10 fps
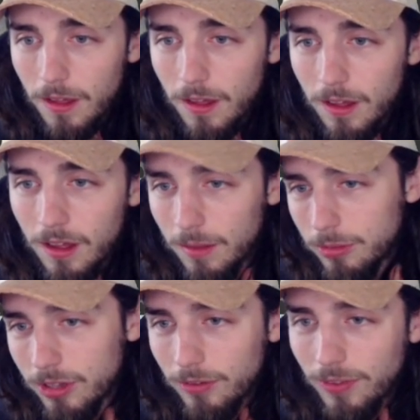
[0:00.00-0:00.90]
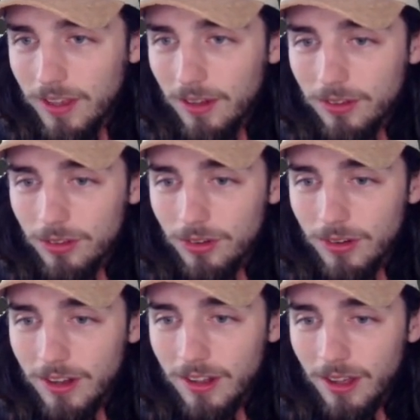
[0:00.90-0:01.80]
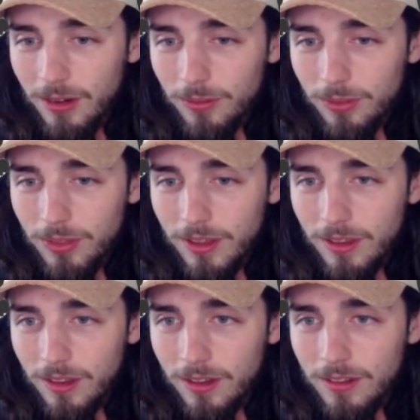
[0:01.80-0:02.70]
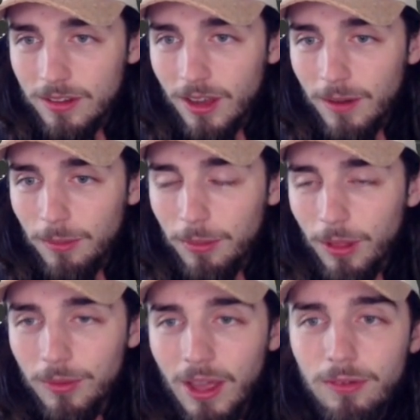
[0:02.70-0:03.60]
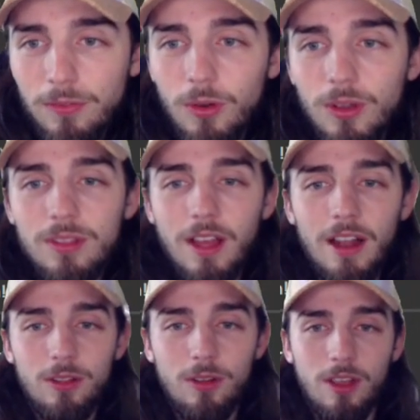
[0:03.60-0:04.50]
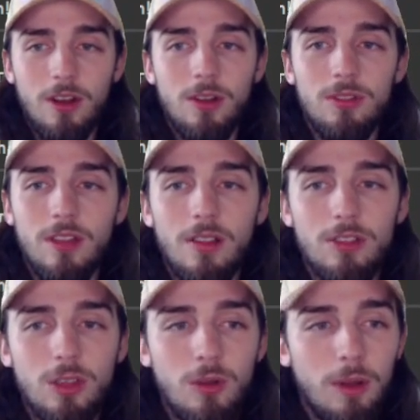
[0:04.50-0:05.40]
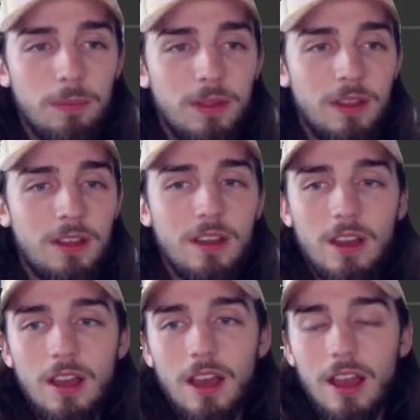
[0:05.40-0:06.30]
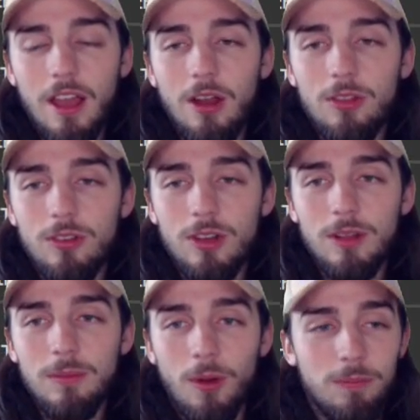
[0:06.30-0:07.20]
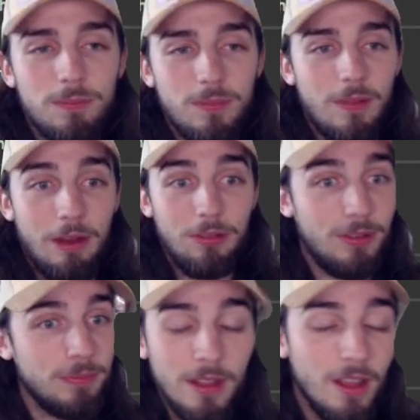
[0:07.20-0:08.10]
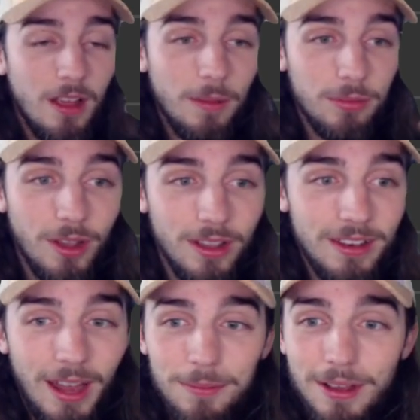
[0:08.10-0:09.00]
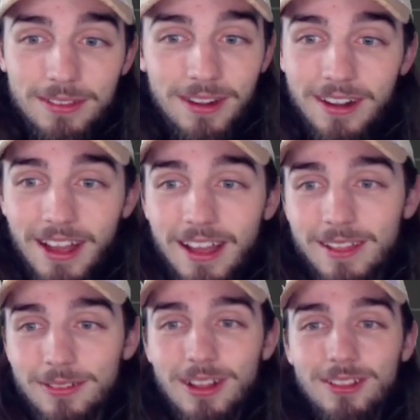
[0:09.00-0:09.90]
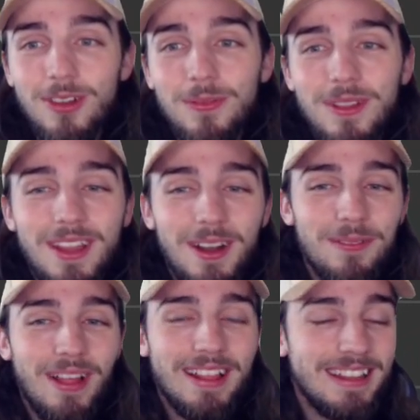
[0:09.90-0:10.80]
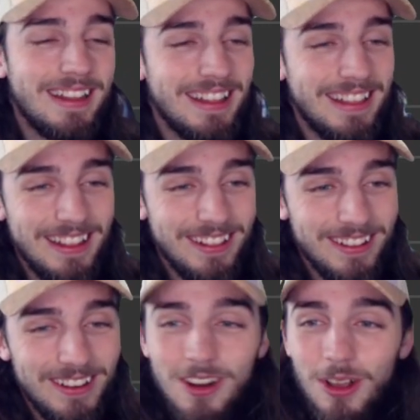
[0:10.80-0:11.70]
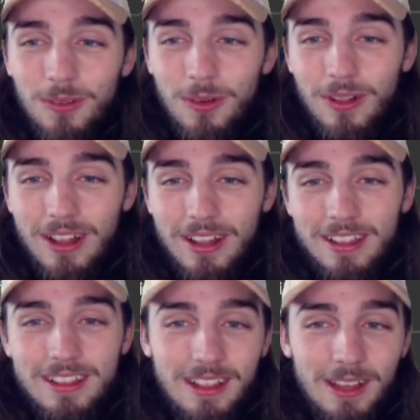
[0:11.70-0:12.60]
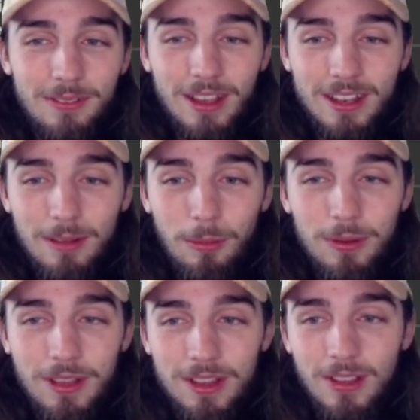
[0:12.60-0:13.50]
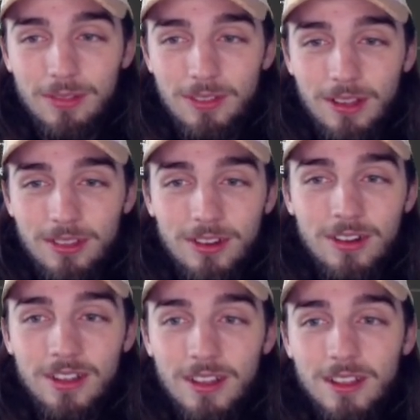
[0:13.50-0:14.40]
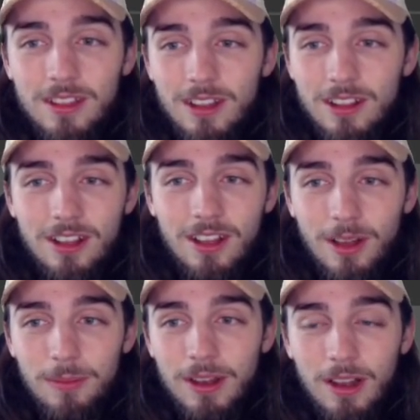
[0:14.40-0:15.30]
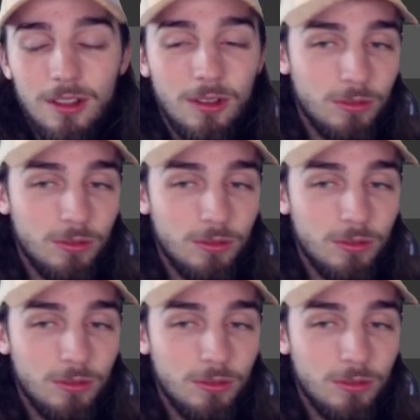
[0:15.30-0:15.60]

I'm just going to fake out to Serena. I don't think it's a terrible play. We have a focus sash, so if Gyarados does queue up the Airstream, I'm stuck in Dynamax era, guys. If it does queue up the Terra Blast into this Sneasler, we will at least live. I can double protect off next turn. Sinister can come in. That's a